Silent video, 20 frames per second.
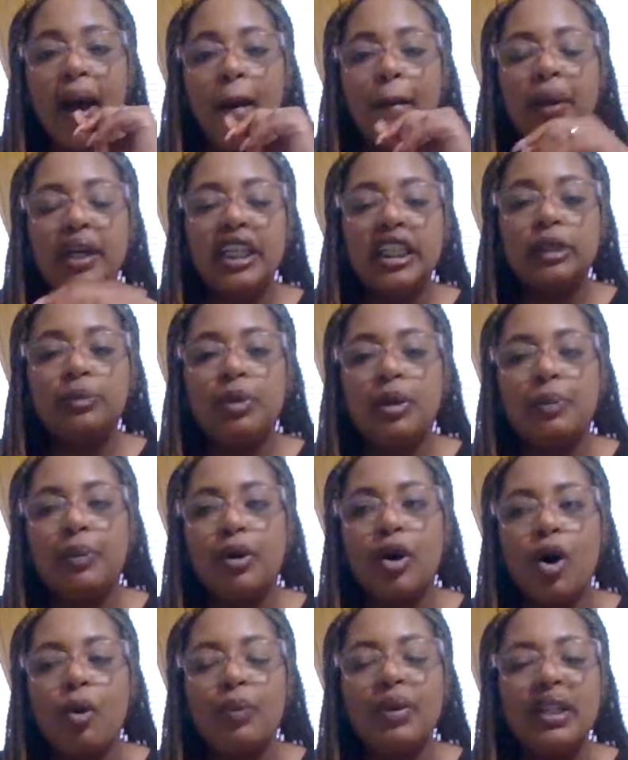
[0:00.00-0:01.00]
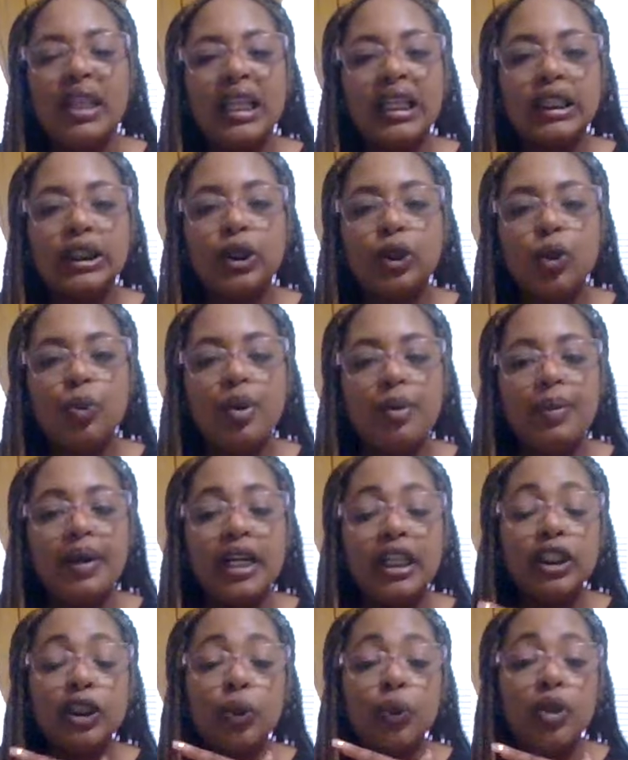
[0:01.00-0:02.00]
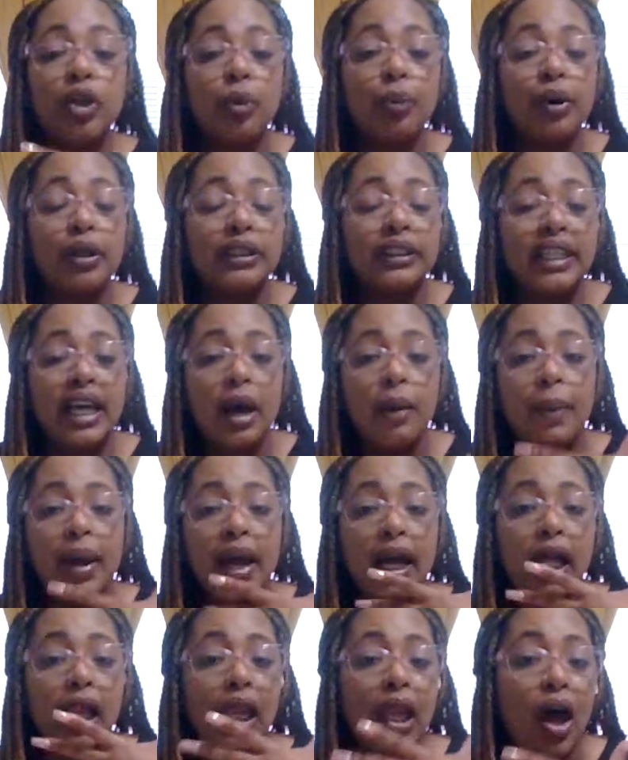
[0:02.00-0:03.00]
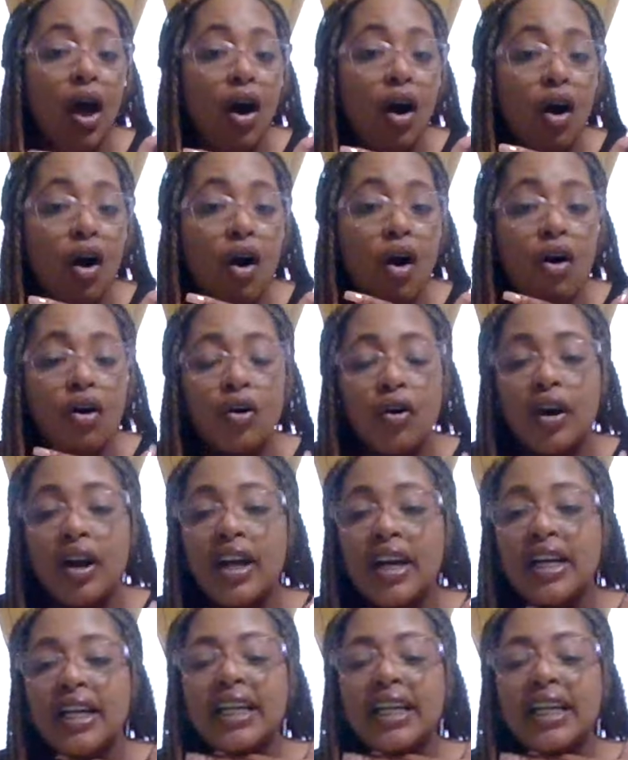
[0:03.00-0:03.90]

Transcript: But these people gonna be looking stupid because you and your person got back along, or